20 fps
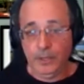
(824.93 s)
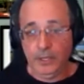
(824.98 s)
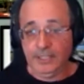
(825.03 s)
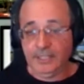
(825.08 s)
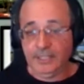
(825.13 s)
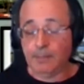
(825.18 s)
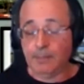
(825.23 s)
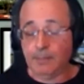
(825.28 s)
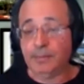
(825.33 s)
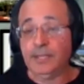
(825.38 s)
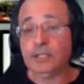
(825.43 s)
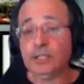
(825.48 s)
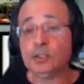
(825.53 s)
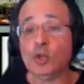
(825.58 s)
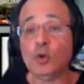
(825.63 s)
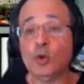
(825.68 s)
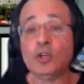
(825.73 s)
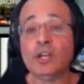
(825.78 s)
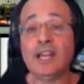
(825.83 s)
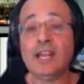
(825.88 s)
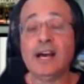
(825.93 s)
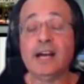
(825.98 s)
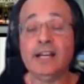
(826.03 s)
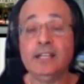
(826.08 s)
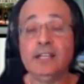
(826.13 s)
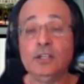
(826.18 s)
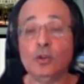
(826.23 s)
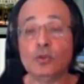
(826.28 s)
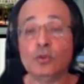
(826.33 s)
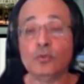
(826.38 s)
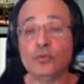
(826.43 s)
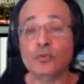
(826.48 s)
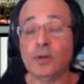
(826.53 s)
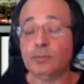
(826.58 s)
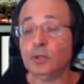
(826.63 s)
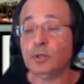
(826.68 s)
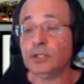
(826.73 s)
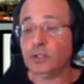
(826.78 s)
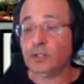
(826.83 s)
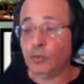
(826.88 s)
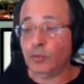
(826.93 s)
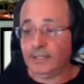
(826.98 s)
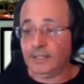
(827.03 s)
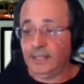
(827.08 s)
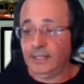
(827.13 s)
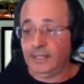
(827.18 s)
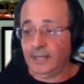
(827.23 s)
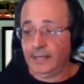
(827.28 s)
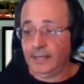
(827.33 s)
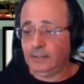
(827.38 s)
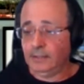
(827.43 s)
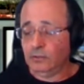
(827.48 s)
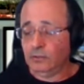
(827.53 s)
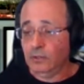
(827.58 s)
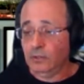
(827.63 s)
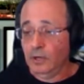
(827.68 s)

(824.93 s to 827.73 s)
It appeared online on February 28th,